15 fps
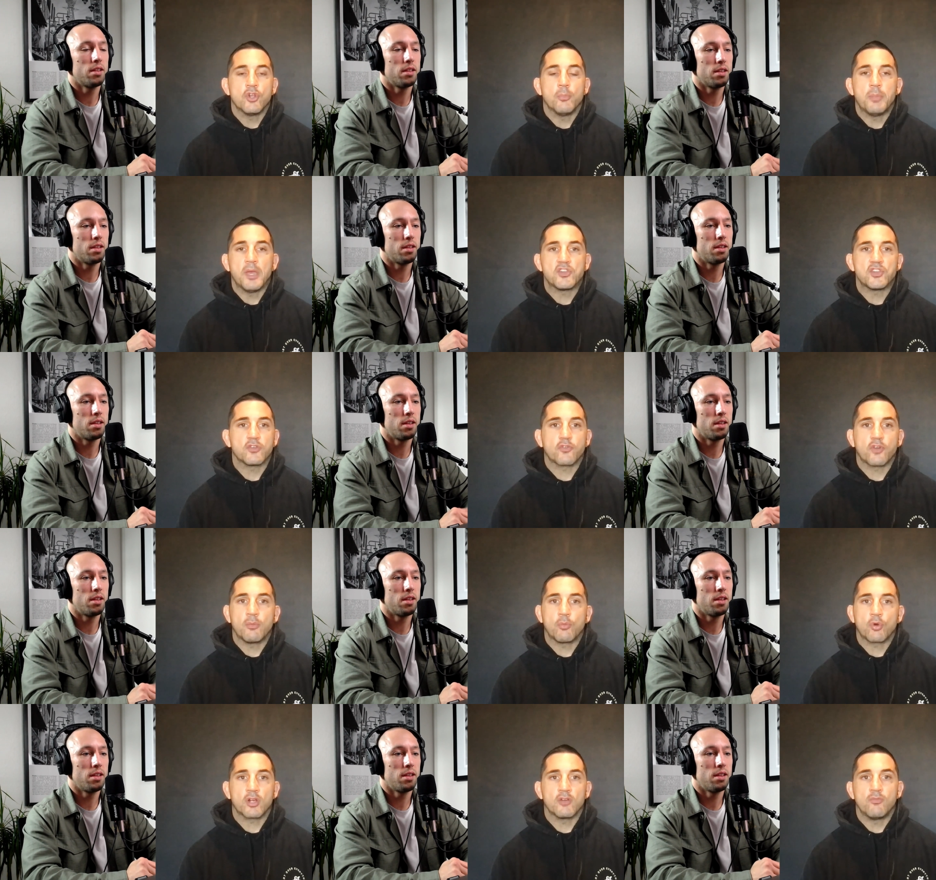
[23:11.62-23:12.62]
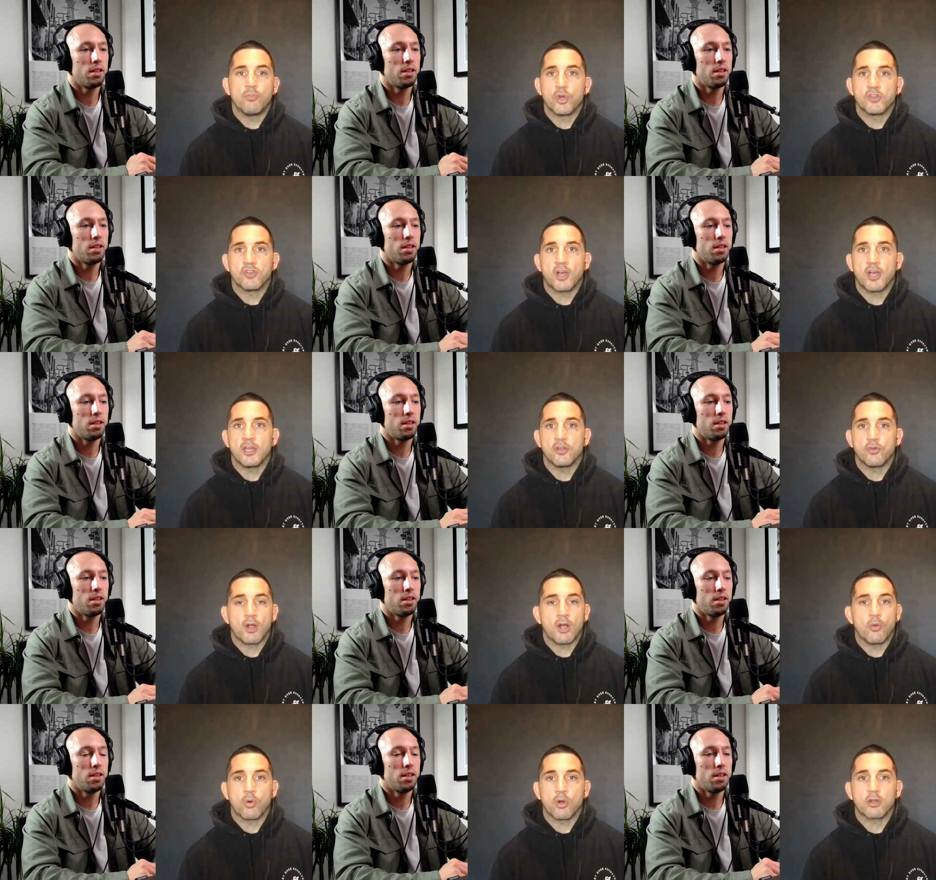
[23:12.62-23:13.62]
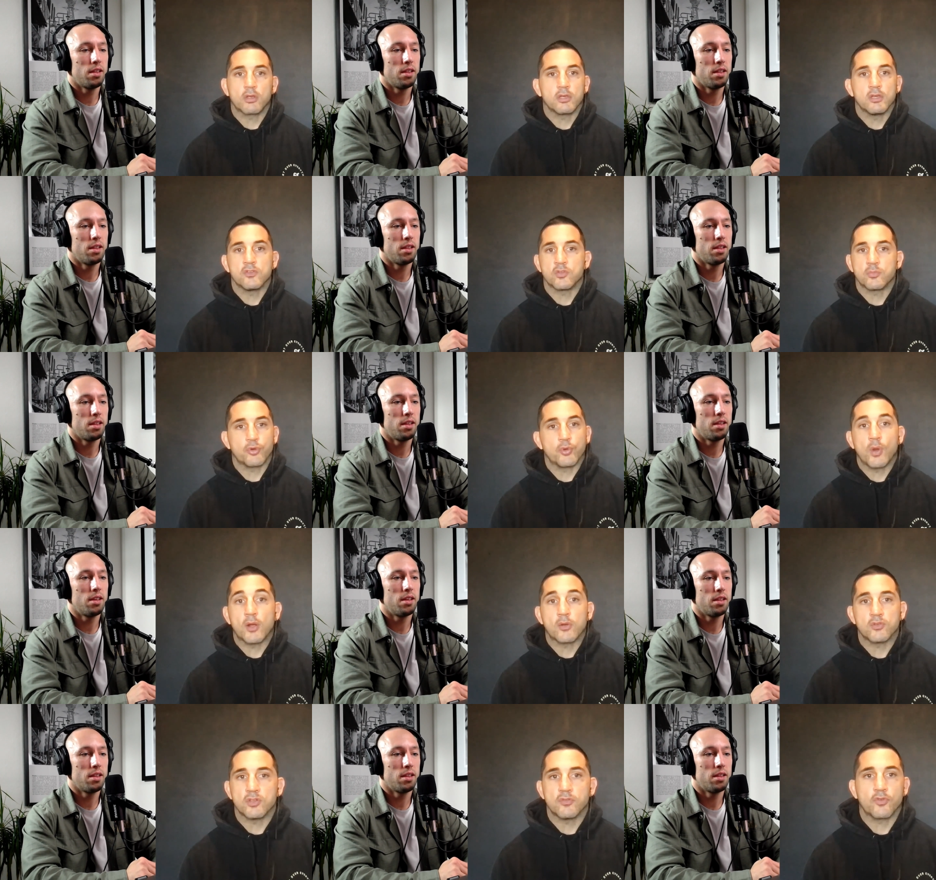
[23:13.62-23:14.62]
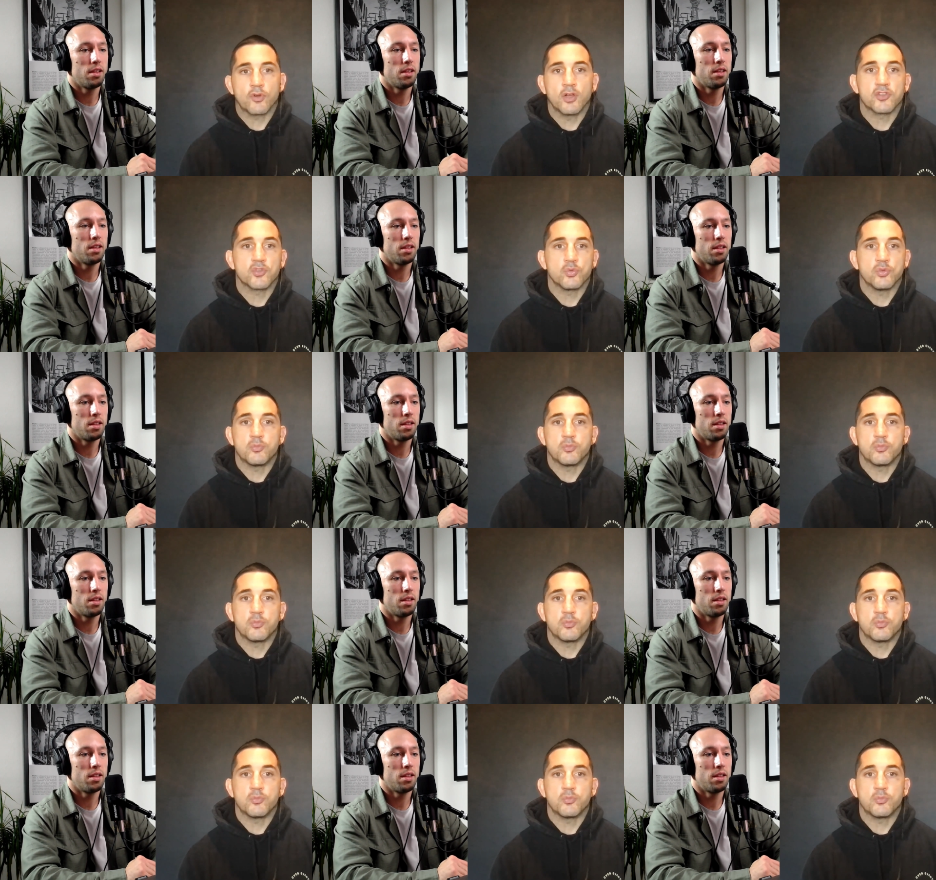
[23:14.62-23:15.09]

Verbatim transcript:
Speaker 1: you know, basic framework of Muay Thai and groundwork is a prerequisite for us.